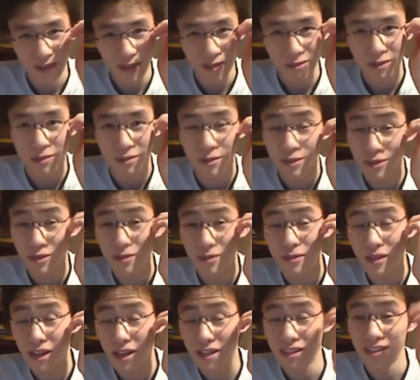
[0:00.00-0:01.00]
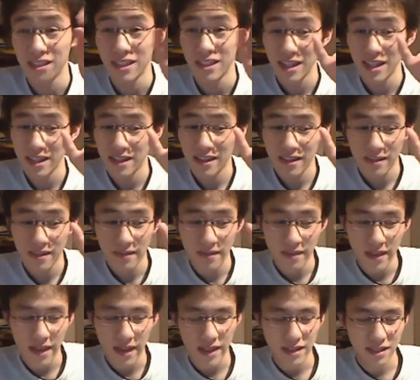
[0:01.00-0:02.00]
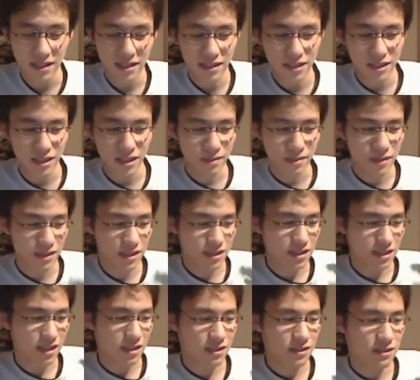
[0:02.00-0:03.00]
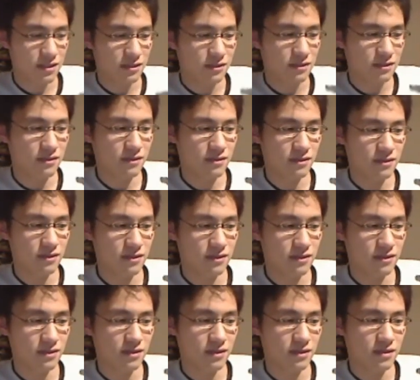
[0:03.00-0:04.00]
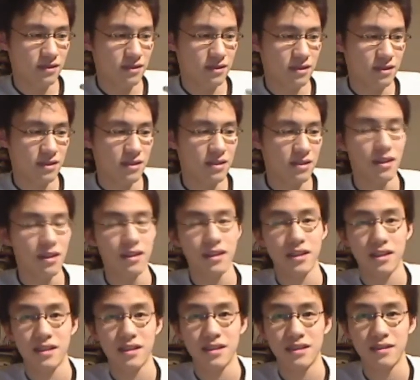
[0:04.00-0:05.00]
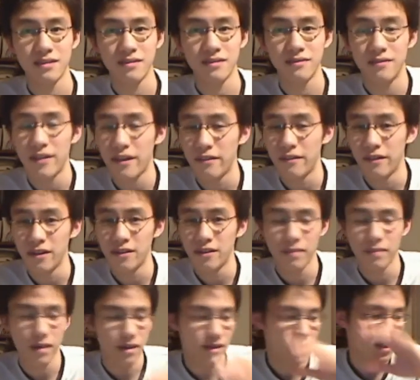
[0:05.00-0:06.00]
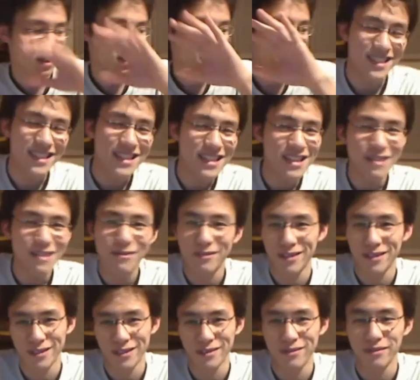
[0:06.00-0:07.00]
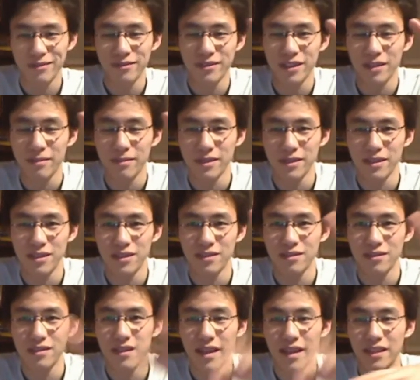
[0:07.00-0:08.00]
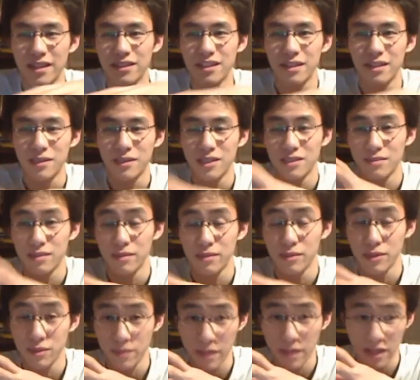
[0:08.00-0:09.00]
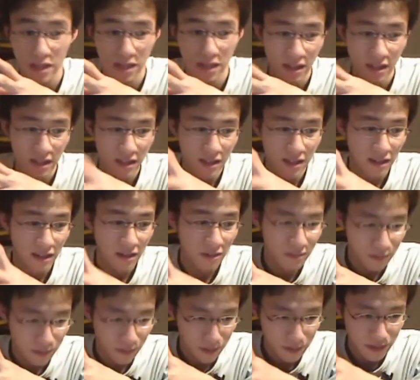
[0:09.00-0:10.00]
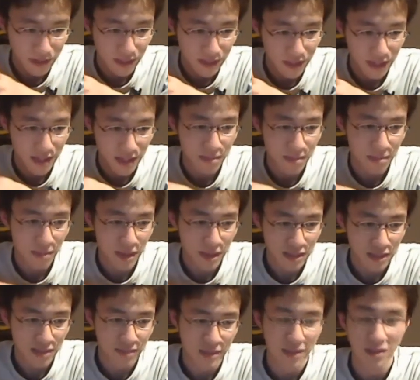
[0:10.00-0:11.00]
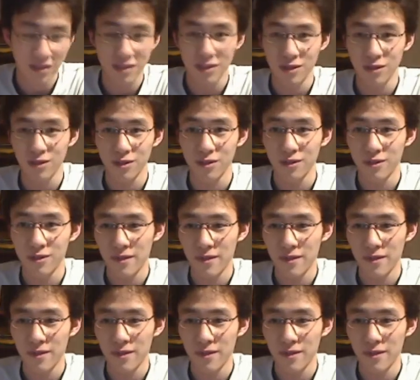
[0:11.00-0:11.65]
for most of the case that Japanese sounds not very but different from Japanese that Japanese people speak. Of course, it must be so